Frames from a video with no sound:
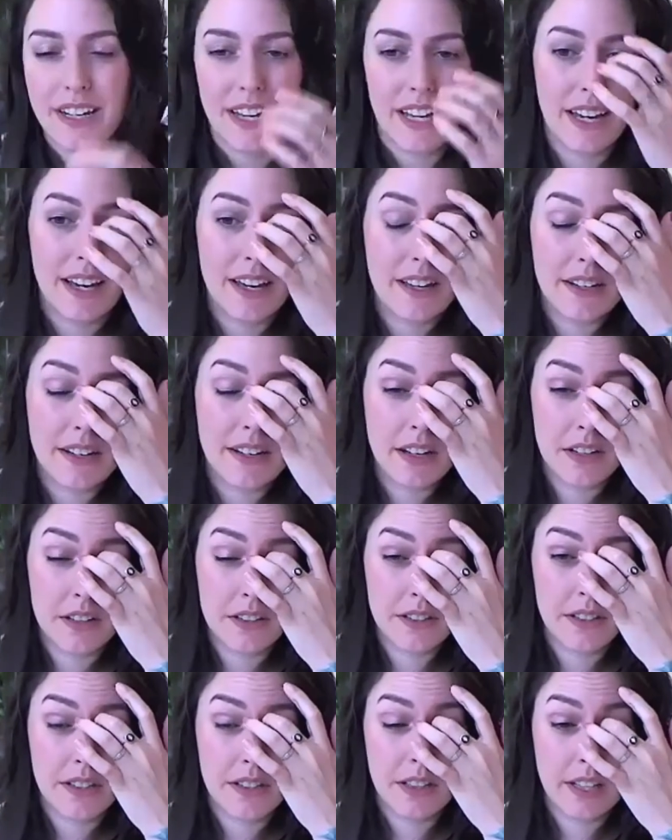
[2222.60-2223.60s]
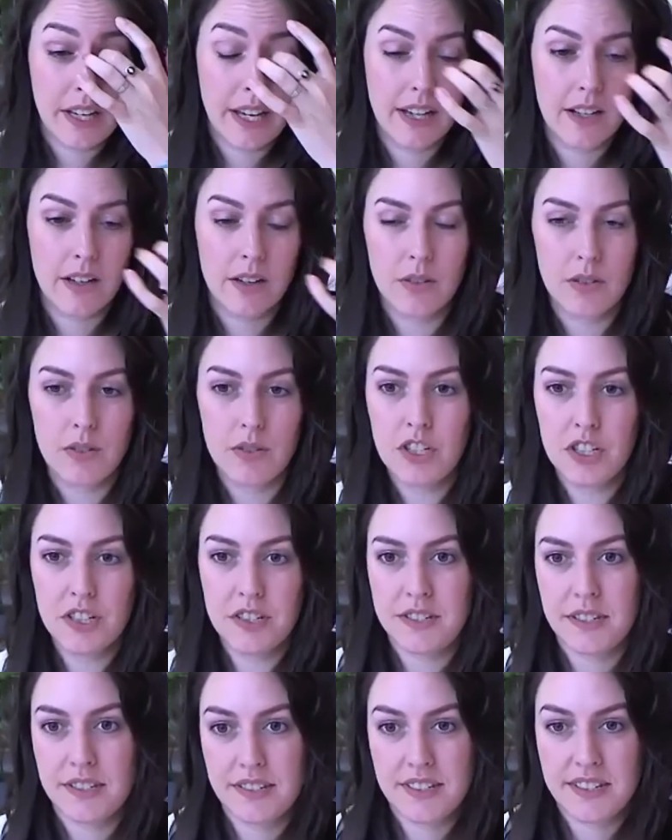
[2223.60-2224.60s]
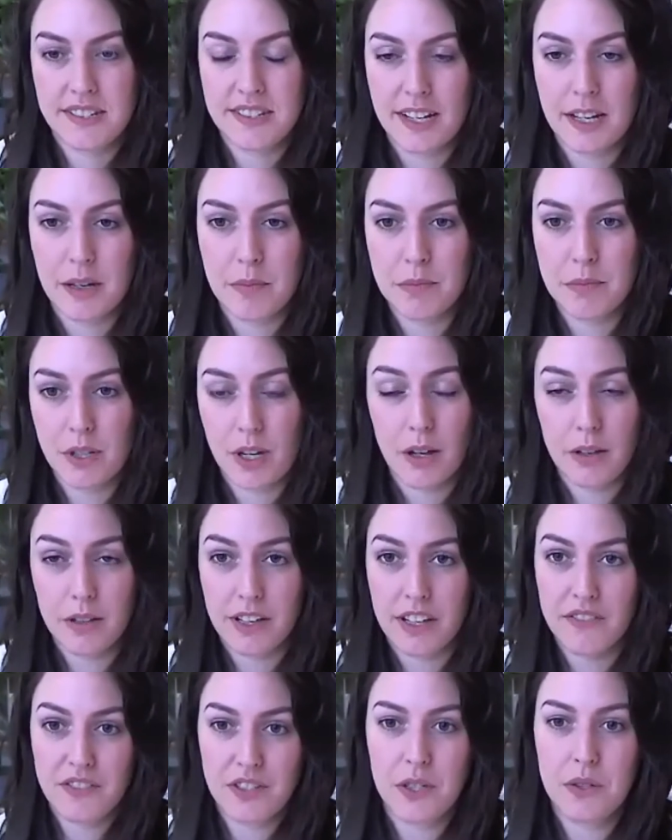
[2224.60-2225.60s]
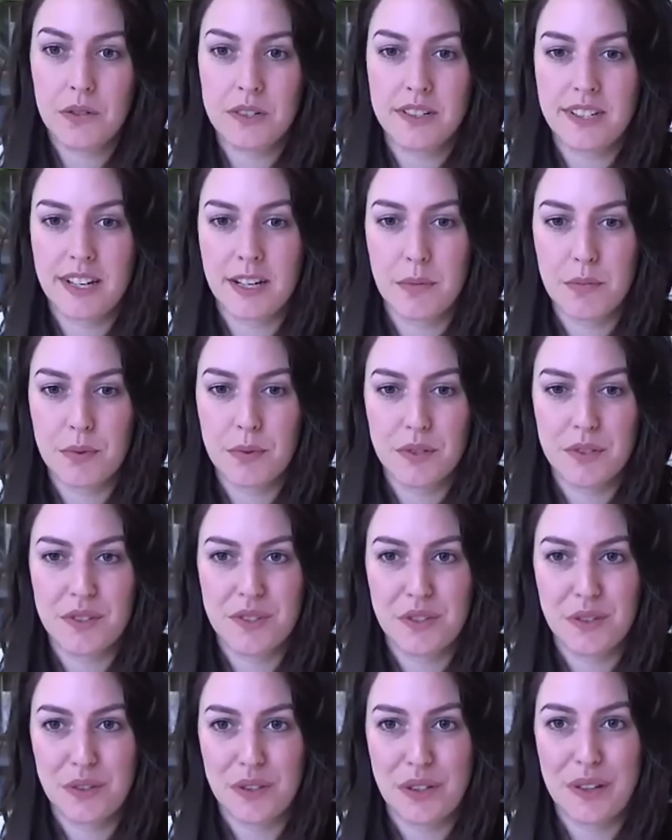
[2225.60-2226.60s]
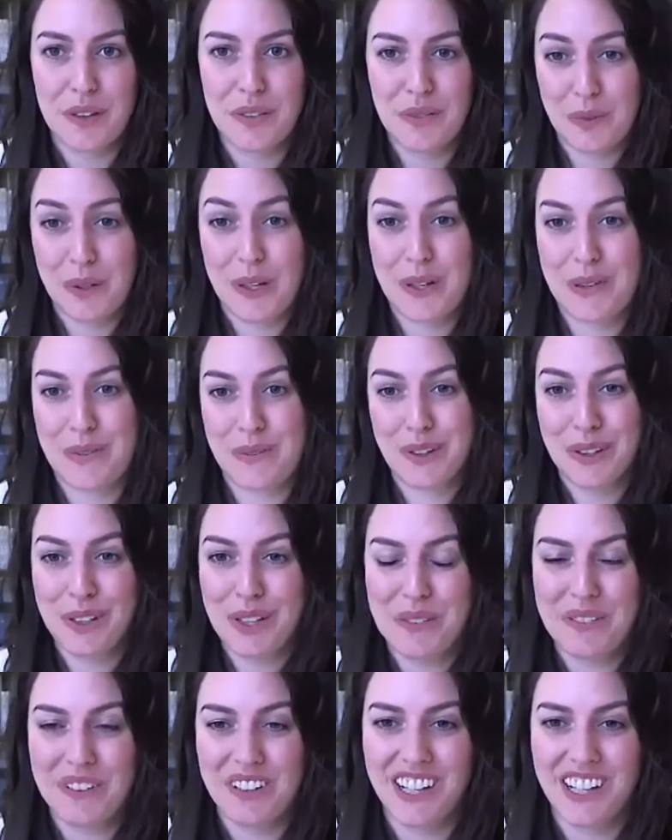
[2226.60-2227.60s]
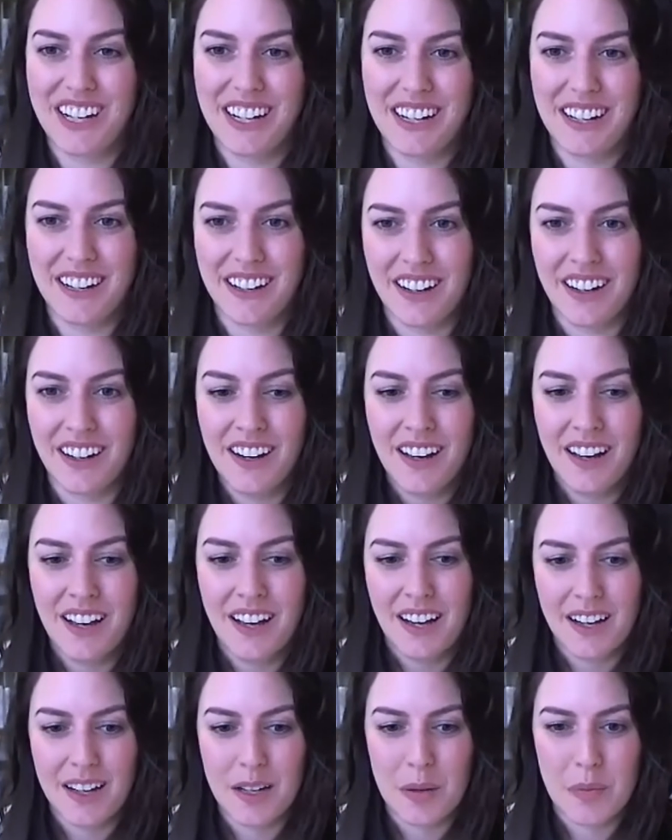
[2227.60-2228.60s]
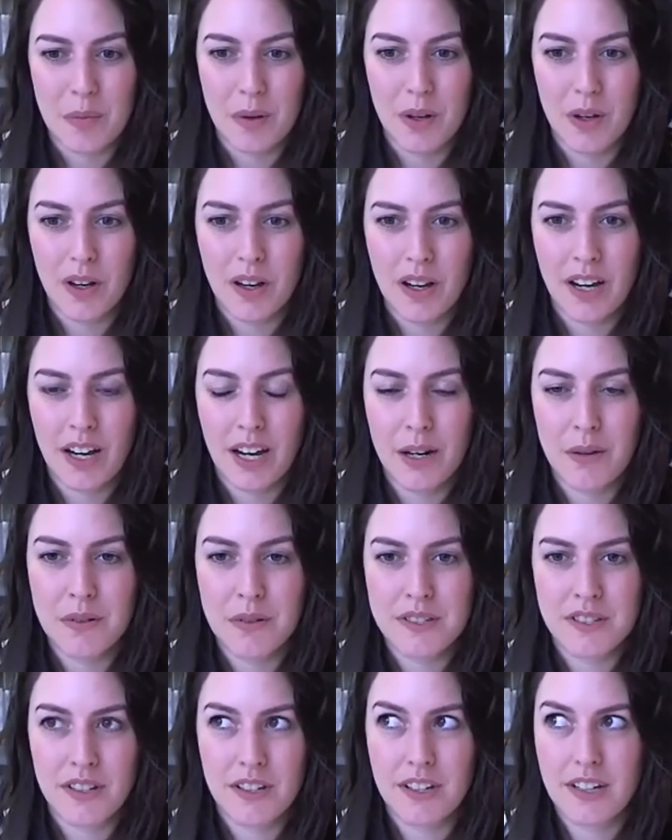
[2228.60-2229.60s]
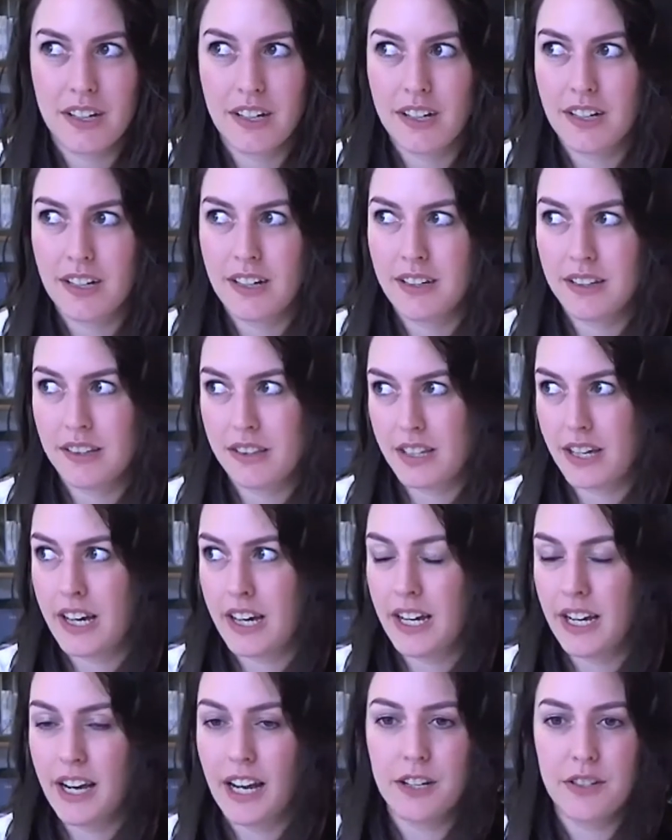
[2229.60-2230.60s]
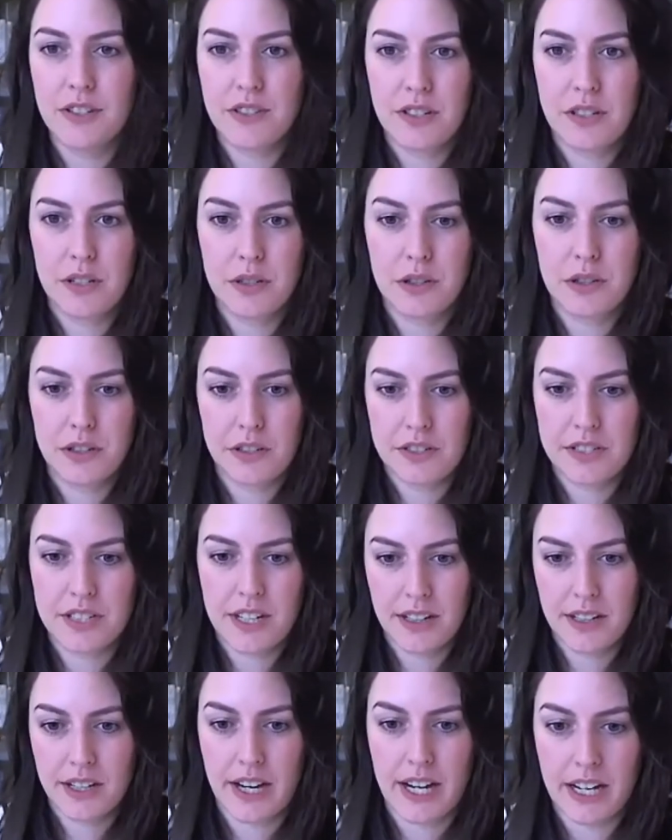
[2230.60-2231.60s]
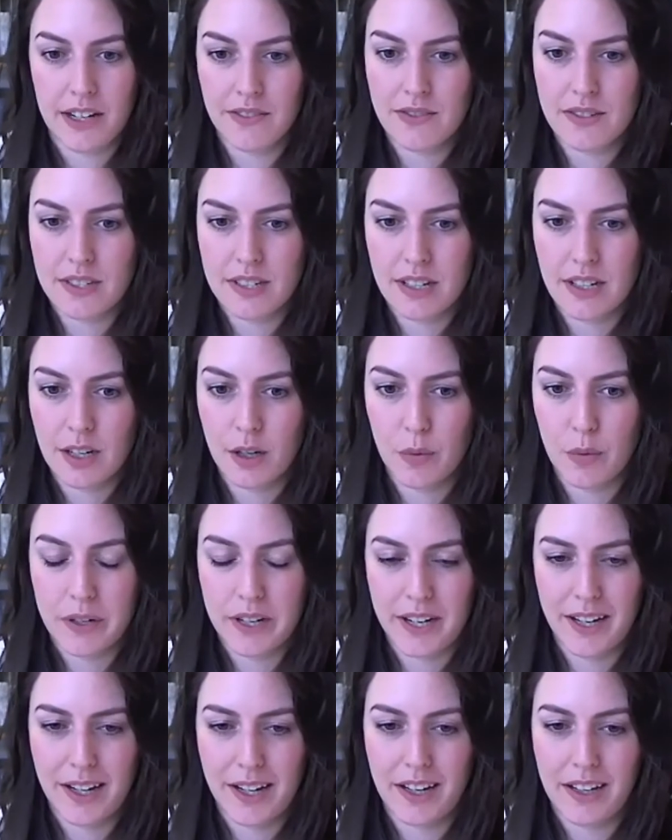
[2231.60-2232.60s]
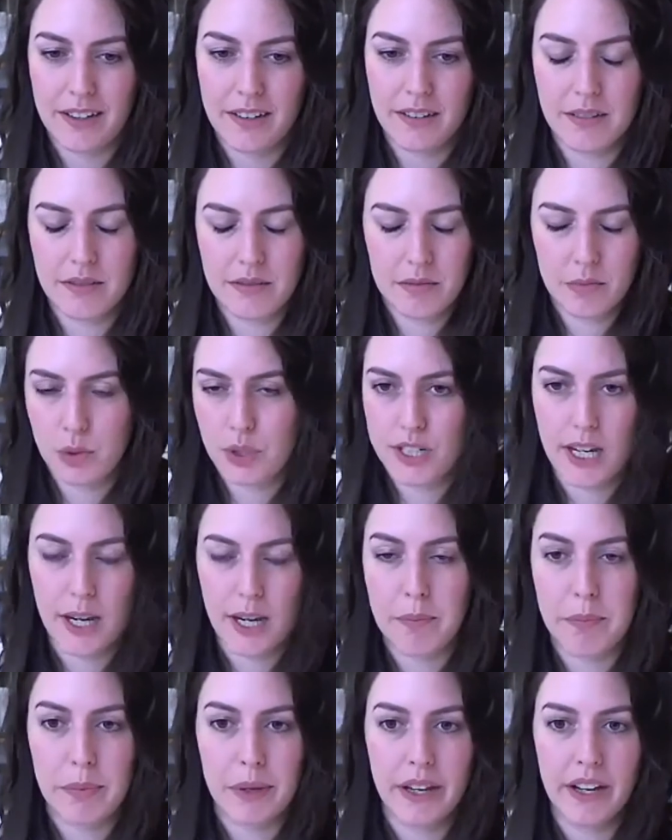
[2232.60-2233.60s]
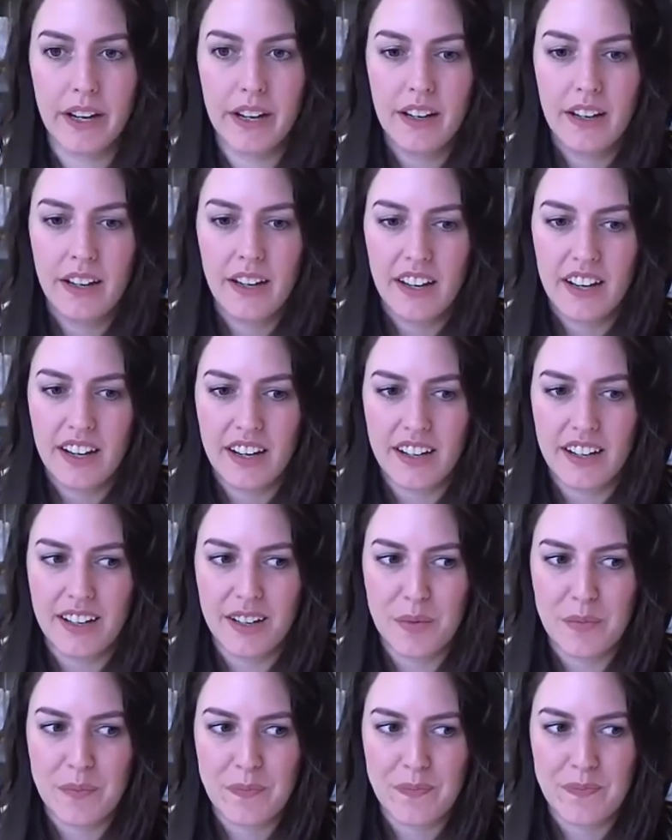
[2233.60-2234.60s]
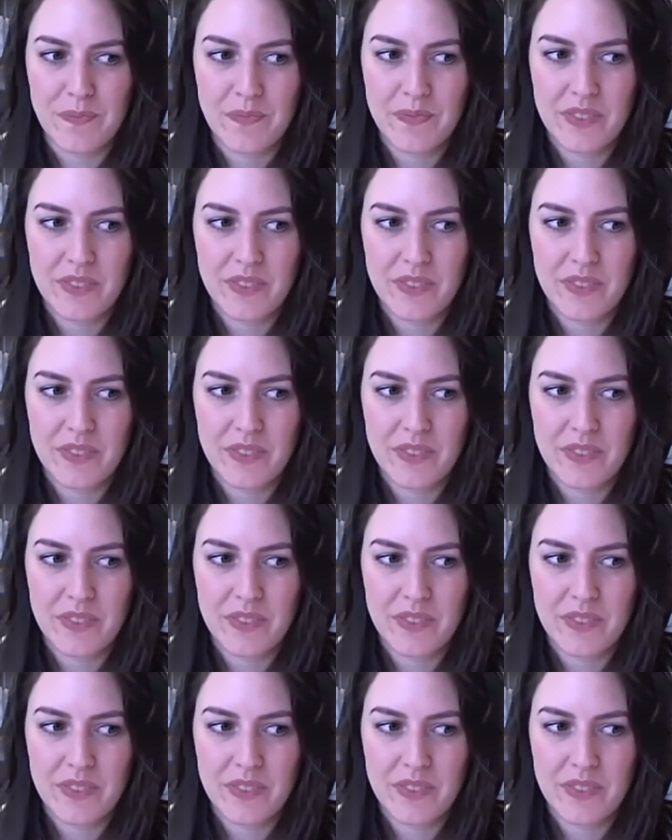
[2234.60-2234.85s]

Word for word: can. I'll like, just as example, I'll give two examples so that we can really relate here. Um, yeah. I was on live, I used to do Thursday lives uh, when I had more time, but, um,